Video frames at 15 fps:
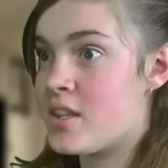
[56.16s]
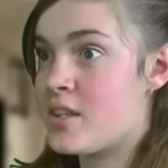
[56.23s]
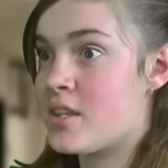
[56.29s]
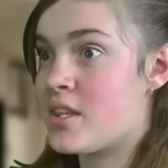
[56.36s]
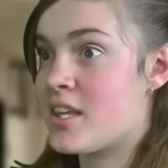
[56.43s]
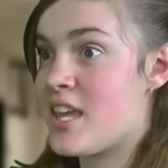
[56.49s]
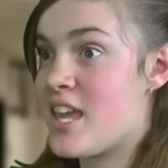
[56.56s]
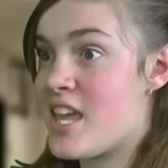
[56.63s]

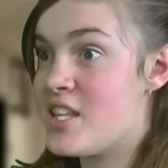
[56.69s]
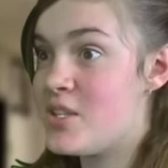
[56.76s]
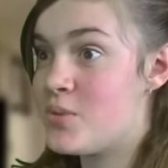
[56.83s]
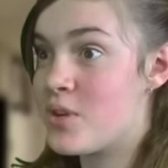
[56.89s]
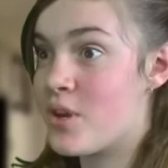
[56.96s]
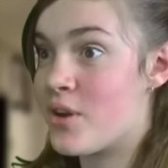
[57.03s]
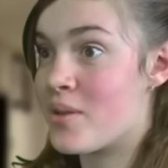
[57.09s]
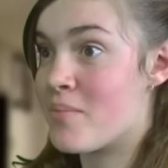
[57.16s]
The kids
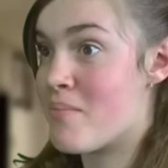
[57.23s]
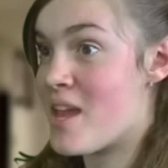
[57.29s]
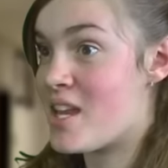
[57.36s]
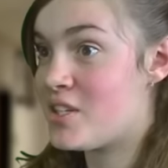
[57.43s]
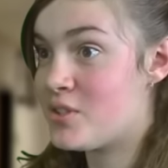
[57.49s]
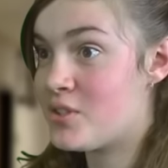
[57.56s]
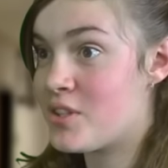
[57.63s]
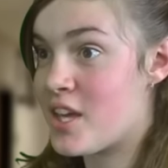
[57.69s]
were going
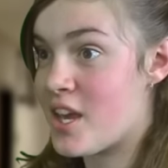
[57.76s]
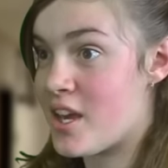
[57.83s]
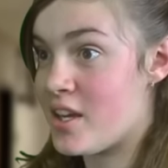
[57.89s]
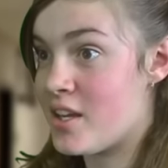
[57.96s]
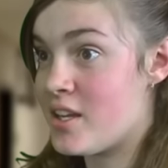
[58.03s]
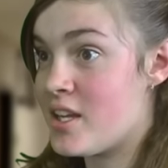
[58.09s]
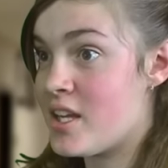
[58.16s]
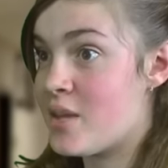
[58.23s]
mental there.
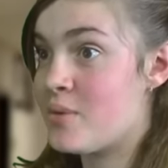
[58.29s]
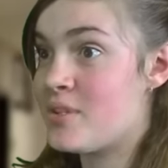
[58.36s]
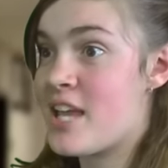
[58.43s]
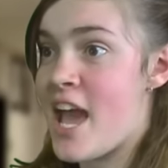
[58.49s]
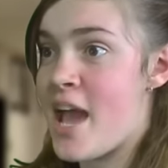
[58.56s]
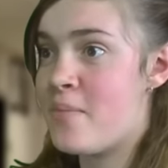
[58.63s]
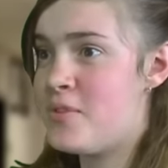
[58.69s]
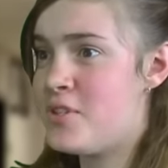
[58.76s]
It was
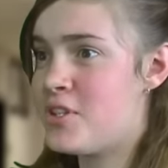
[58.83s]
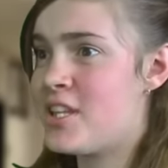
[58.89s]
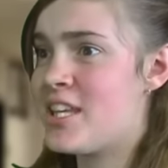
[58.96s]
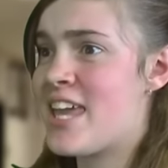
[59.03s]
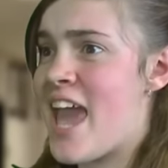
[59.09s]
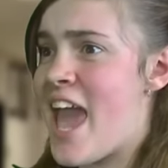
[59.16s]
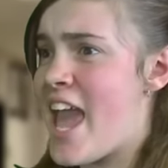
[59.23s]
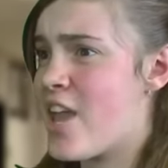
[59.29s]
absolutely
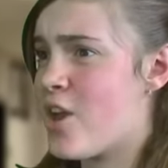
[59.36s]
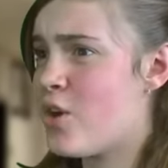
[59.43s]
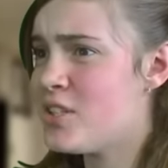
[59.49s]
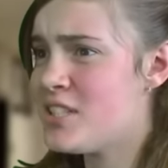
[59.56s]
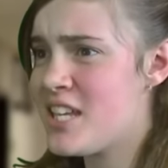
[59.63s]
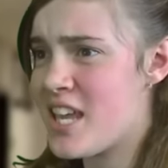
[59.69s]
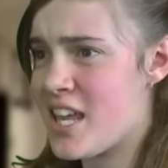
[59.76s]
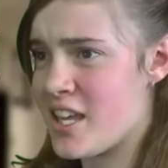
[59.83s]

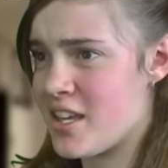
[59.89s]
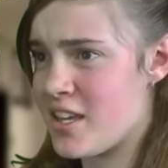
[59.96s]
chaotic.